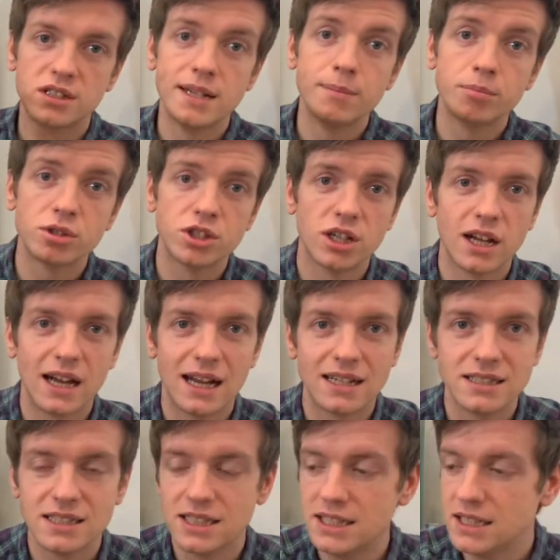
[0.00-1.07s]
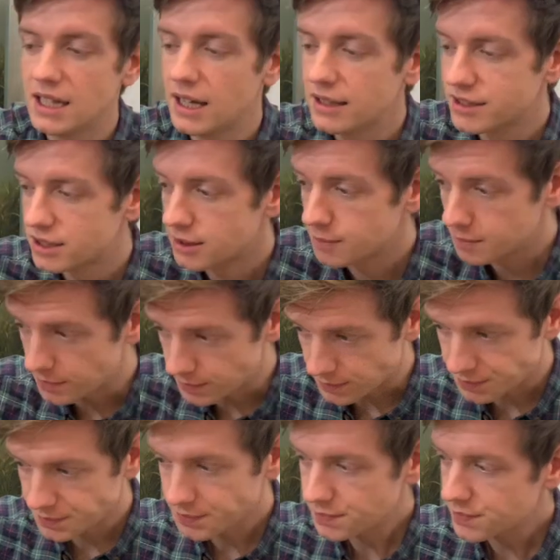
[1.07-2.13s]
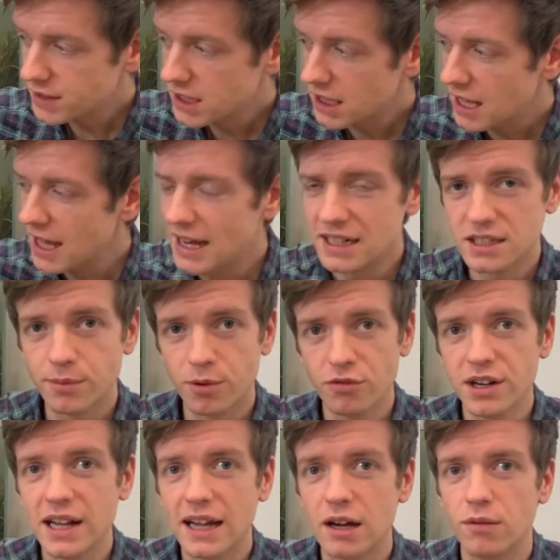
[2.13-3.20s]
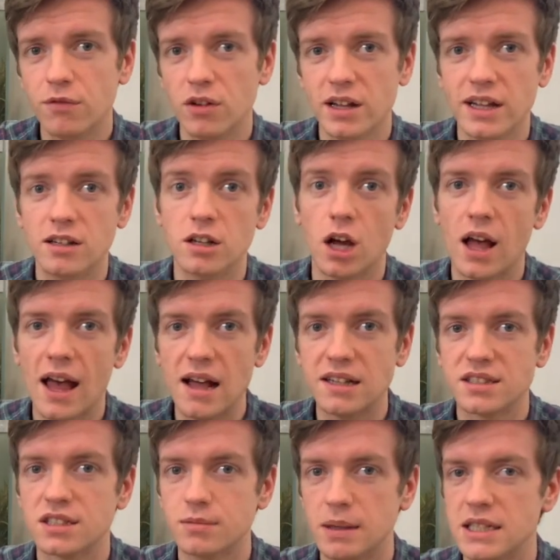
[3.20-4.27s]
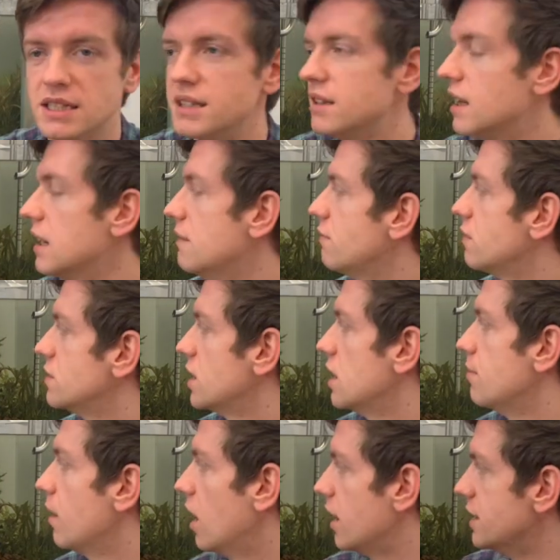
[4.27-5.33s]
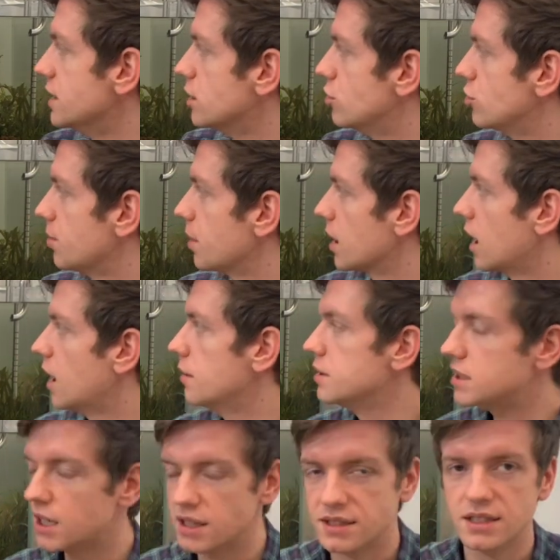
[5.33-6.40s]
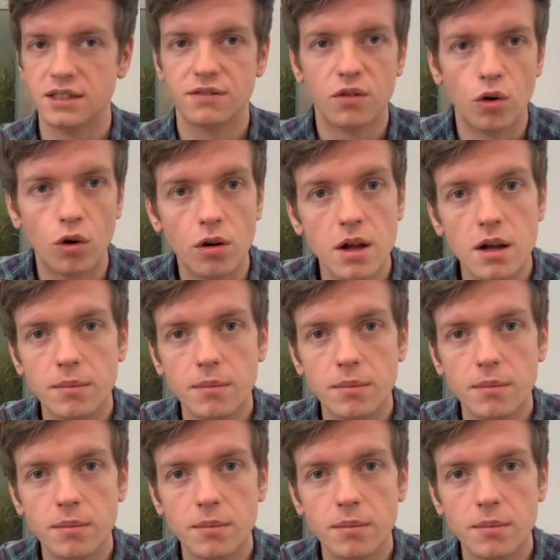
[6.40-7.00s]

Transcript: temperature and TDS, and it's going to be really helpful in estimating the length of time that I need to drip acclimatize these for,